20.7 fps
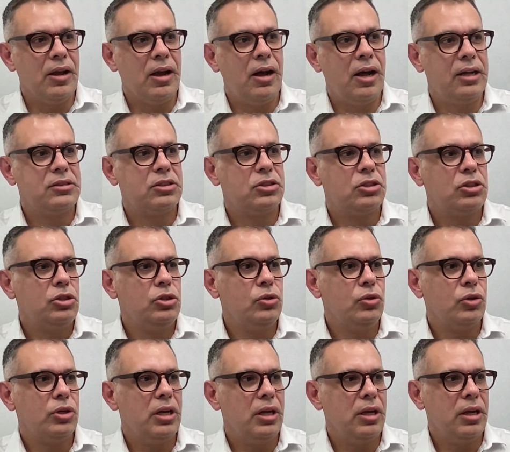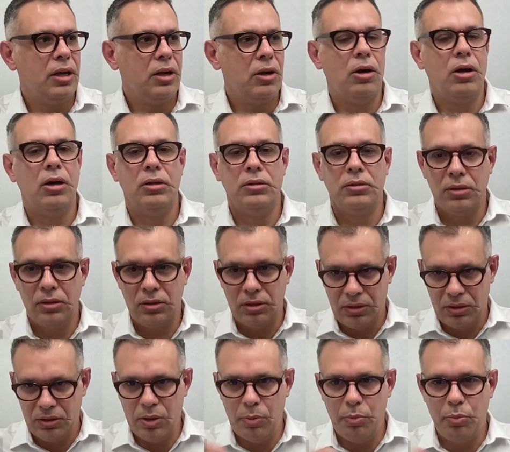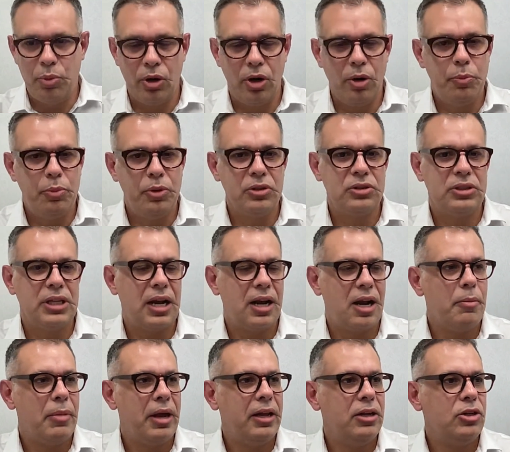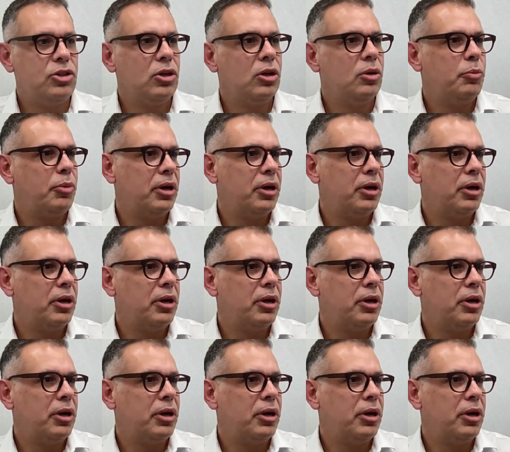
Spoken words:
us looking on the purpose that I mentioned,